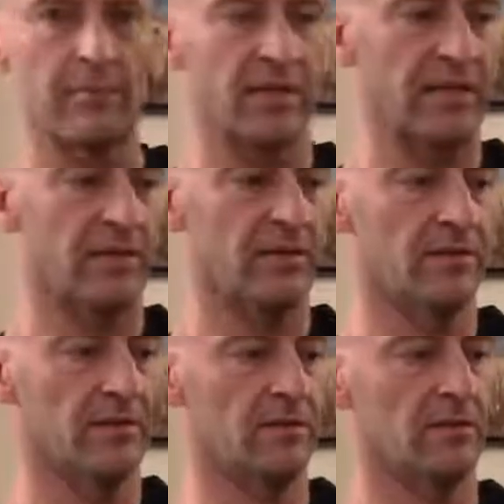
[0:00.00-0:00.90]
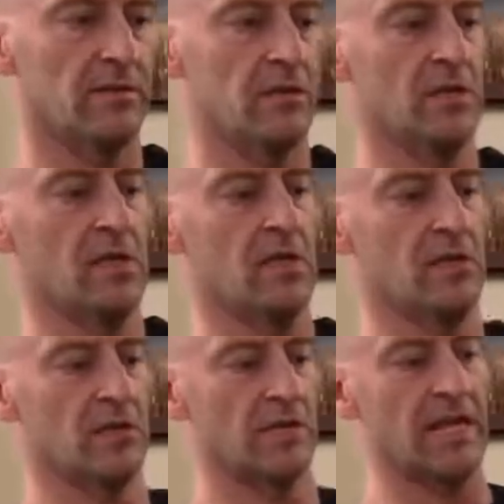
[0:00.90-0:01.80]
it,
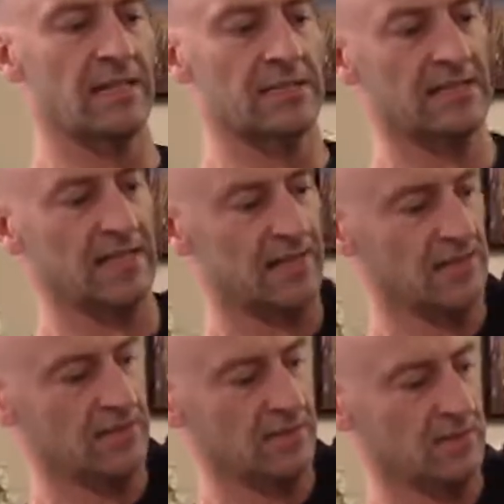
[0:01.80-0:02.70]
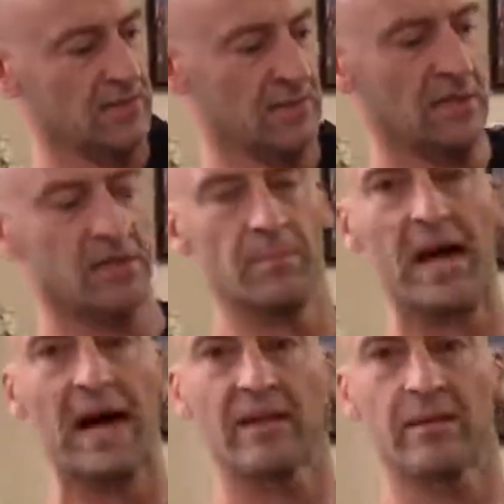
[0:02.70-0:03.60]
you can't see the
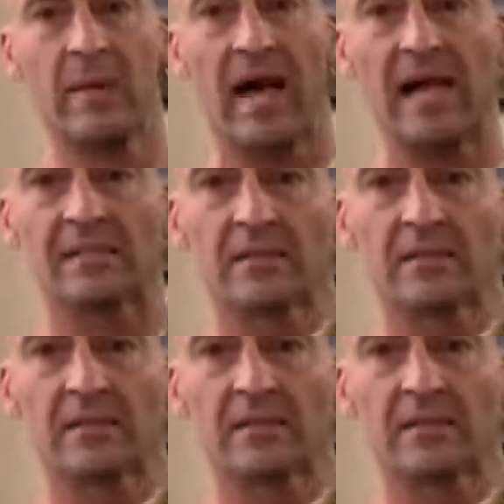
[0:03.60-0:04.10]
back of the mask.